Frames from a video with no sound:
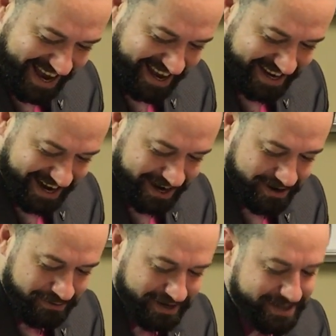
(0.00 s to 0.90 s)
And
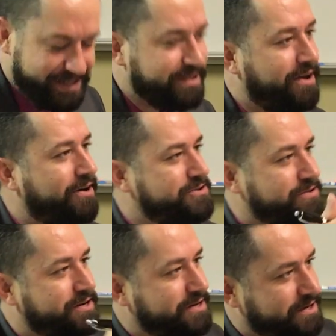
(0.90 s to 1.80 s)
who does the
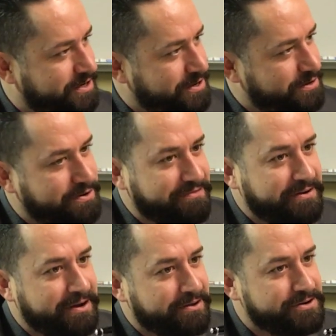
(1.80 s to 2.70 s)
laundry? Do you do it,
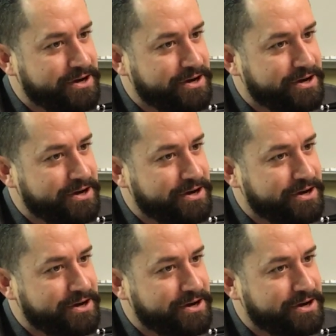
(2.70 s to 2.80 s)
Phil, or